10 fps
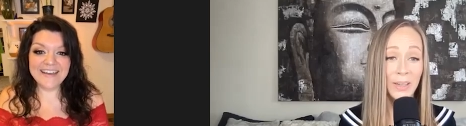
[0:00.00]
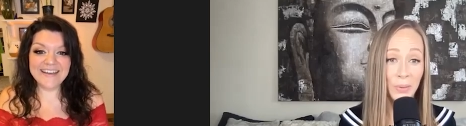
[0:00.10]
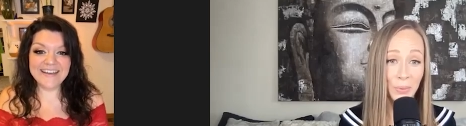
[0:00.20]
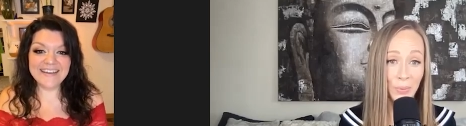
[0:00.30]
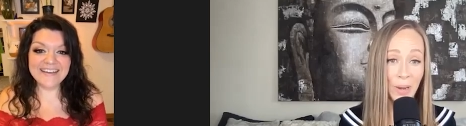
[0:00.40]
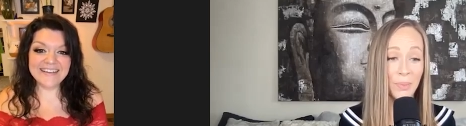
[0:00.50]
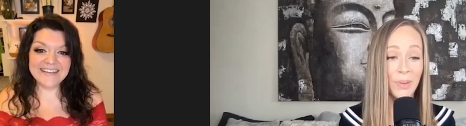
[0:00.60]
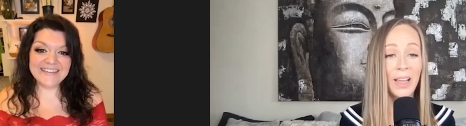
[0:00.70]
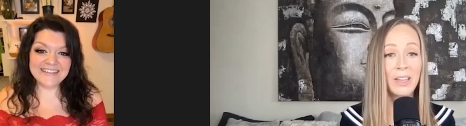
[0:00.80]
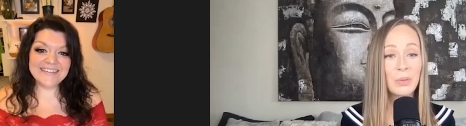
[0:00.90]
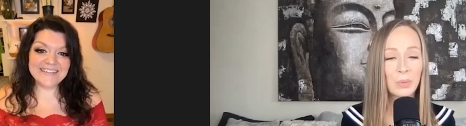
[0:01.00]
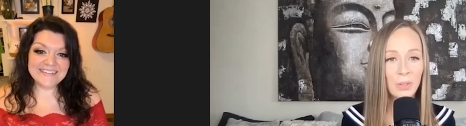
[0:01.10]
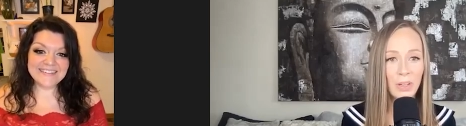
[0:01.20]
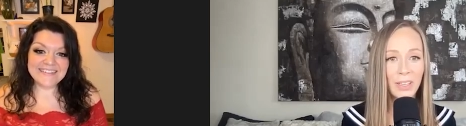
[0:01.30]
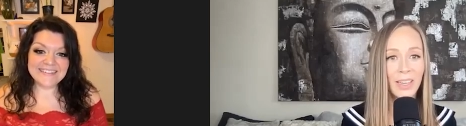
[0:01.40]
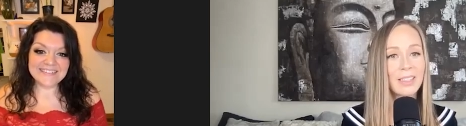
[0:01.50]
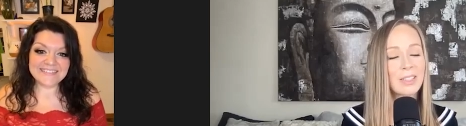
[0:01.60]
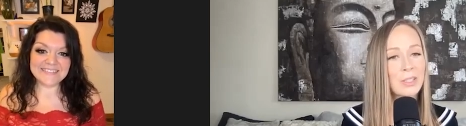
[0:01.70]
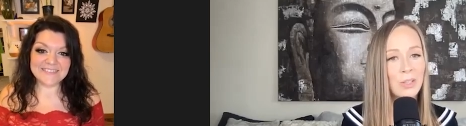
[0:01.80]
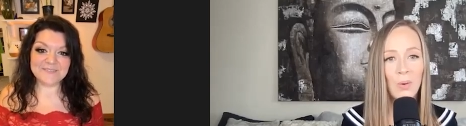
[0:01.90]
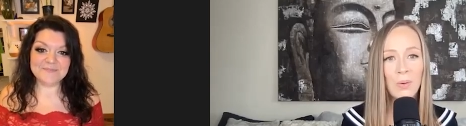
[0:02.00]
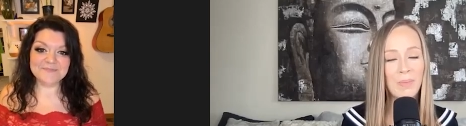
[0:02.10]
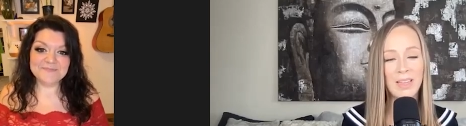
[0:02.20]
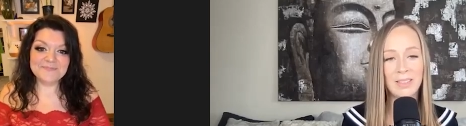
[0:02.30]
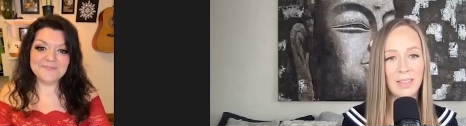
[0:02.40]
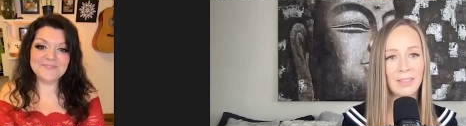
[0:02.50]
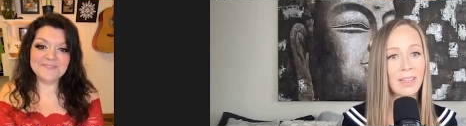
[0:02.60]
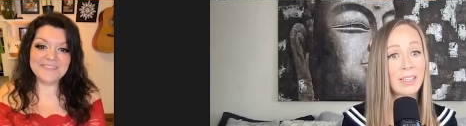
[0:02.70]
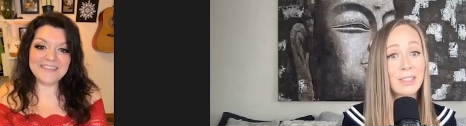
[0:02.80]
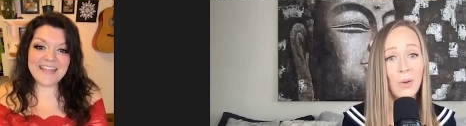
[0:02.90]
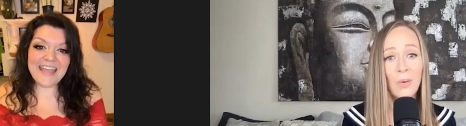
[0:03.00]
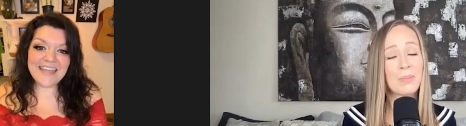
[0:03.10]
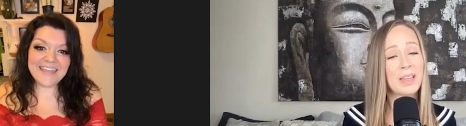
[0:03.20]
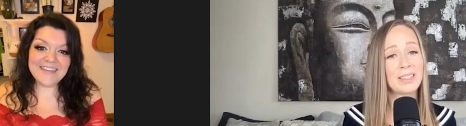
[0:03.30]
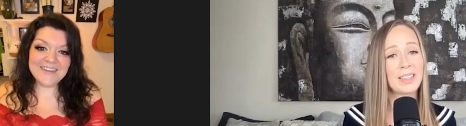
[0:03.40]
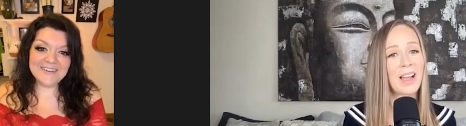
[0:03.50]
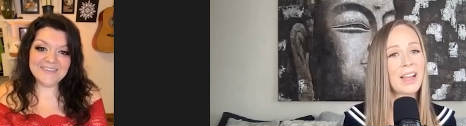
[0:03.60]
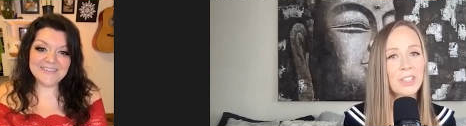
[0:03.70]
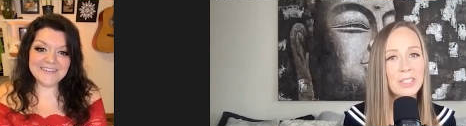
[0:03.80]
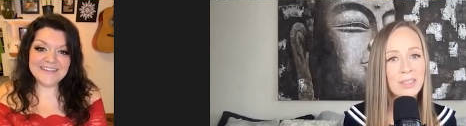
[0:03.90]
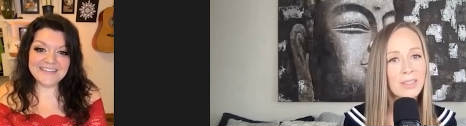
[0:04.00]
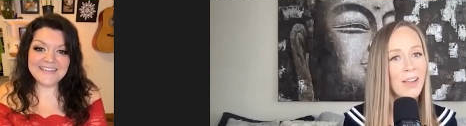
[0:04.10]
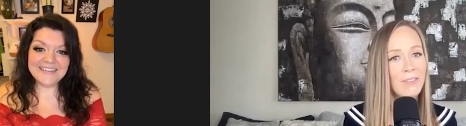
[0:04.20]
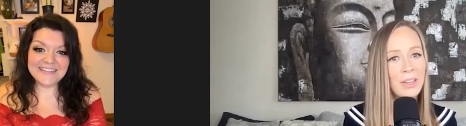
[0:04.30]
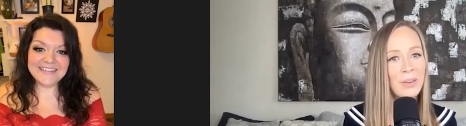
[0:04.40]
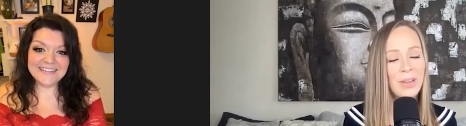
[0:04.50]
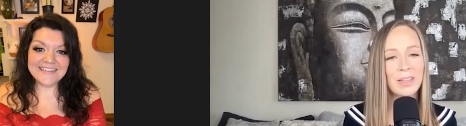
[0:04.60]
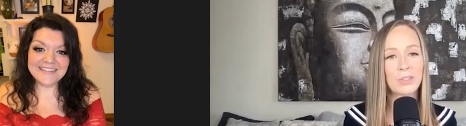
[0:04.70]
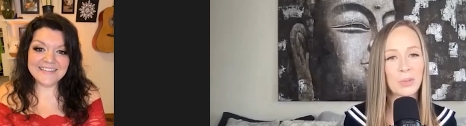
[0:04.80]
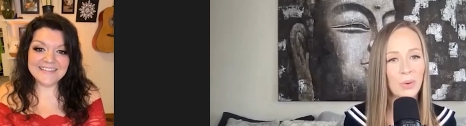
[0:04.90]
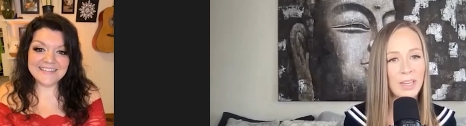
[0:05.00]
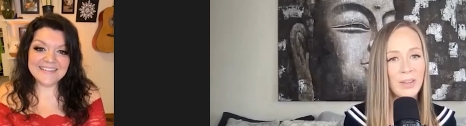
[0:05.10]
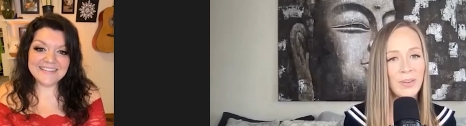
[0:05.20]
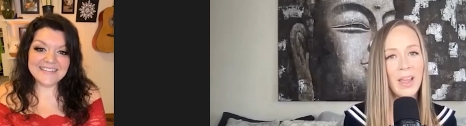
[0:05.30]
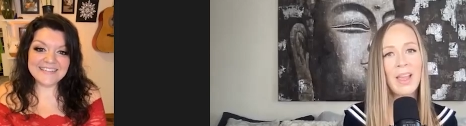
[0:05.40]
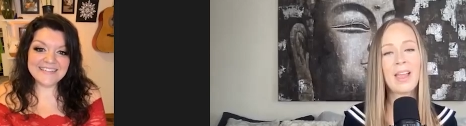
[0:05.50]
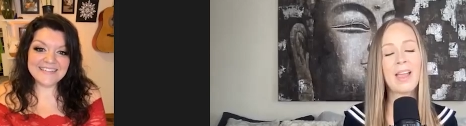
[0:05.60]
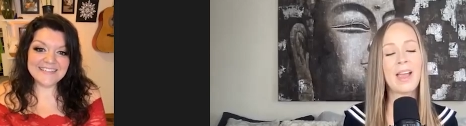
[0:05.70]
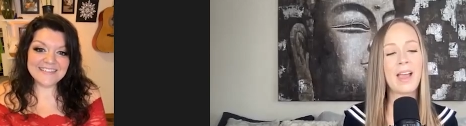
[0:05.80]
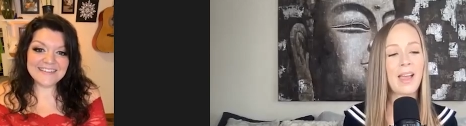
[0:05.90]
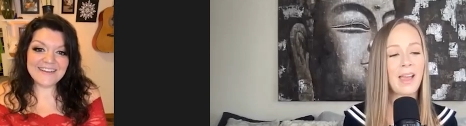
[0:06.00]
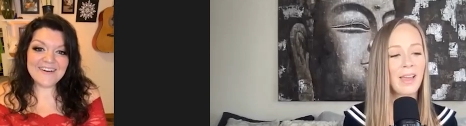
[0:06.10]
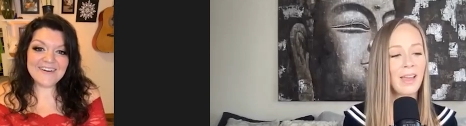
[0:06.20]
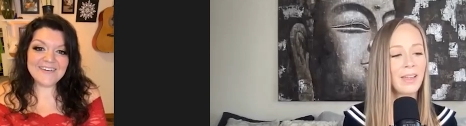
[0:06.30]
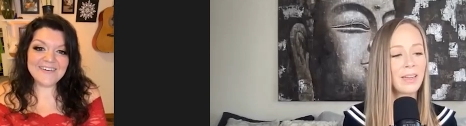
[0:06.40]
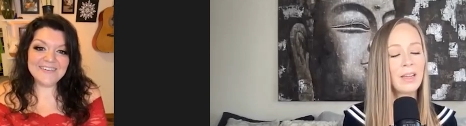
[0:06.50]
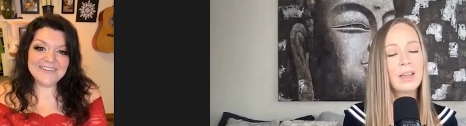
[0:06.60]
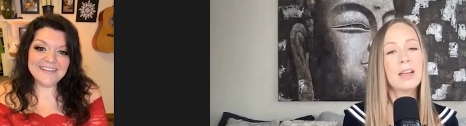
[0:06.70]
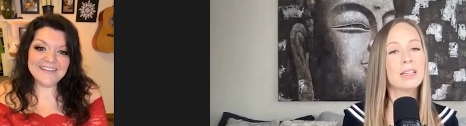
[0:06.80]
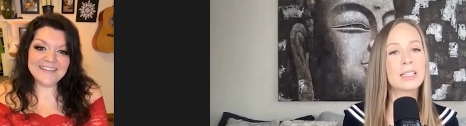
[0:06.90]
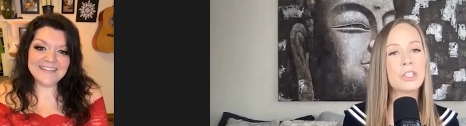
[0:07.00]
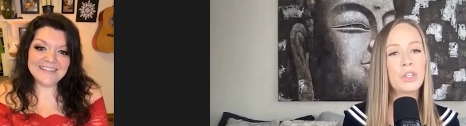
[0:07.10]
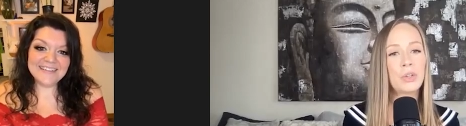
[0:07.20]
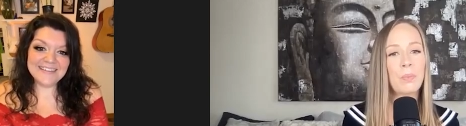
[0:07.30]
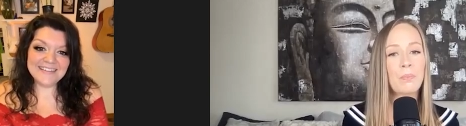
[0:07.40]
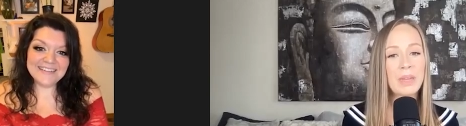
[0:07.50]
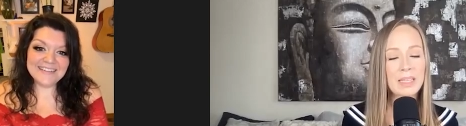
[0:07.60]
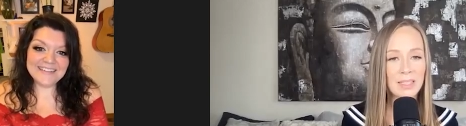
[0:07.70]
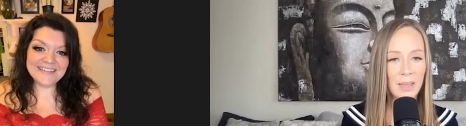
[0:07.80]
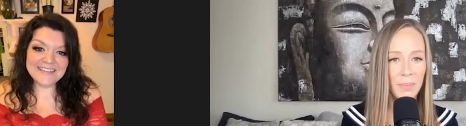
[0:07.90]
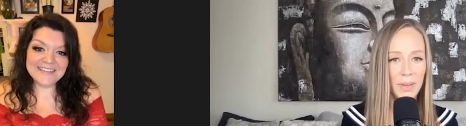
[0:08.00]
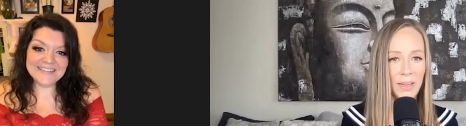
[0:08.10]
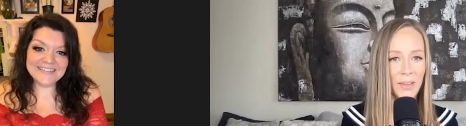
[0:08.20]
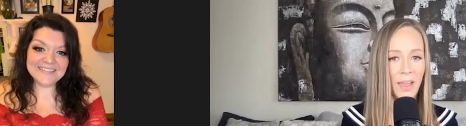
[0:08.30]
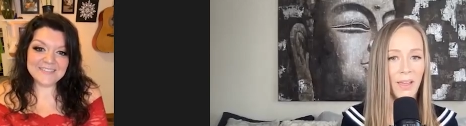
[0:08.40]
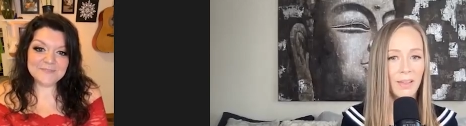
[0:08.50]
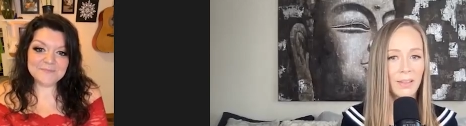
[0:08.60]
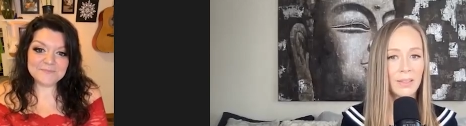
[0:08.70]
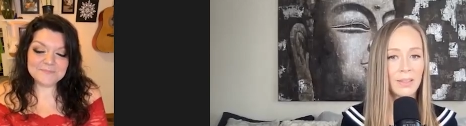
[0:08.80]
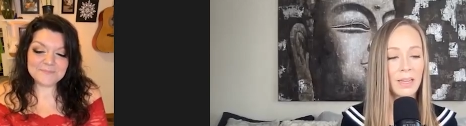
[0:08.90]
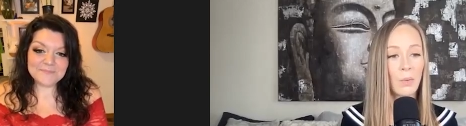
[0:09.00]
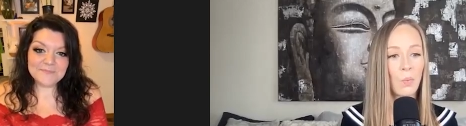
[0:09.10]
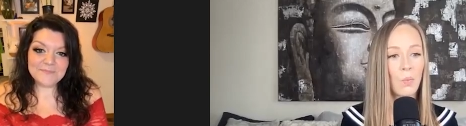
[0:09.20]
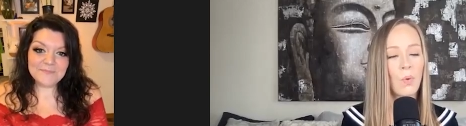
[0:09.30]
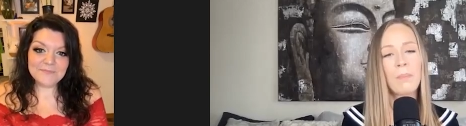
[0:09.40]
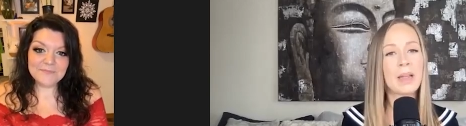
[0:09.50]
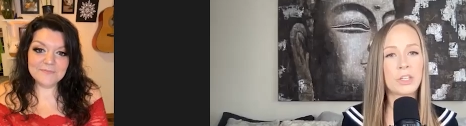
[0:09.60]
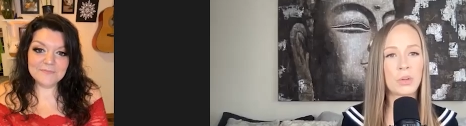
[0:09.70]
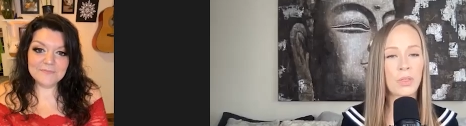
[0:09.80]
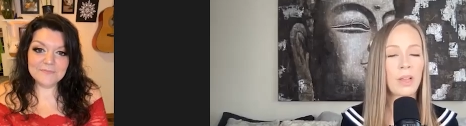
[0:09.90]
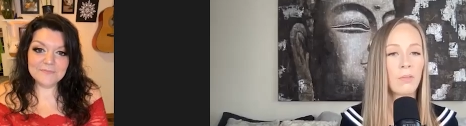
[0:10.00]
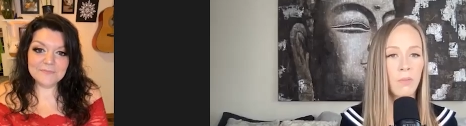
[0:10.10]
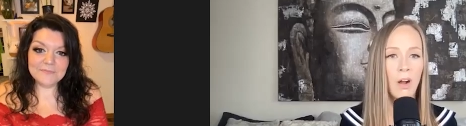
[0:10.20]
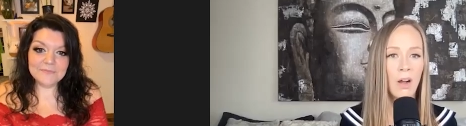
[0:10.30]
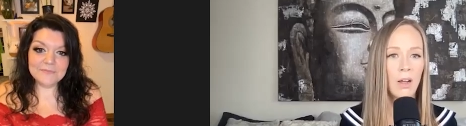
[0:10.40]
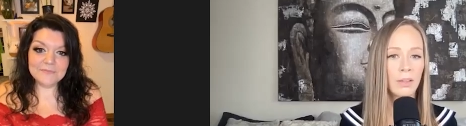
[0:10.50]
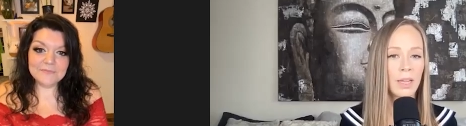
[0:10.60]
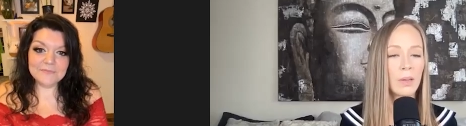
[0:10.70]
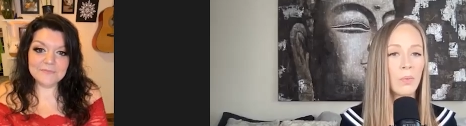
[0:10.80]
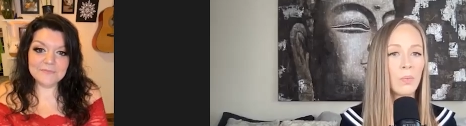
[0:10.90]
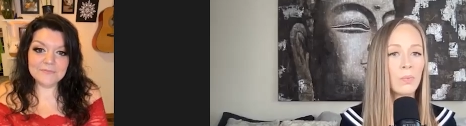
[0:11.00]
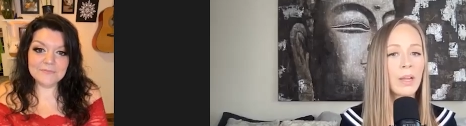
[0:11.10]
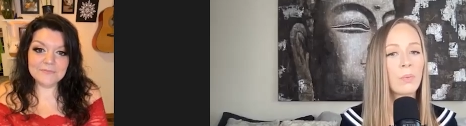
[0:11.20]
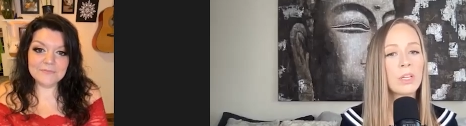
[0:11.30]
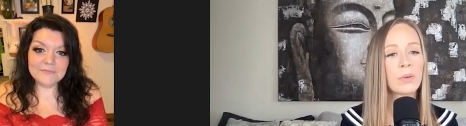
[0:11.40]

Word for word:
Speaker 1: incredible. And you look so amazing. Like, so Thank amazing. You. I just love you and adore you. And oh did you meet somebody that like what made you think raw like like when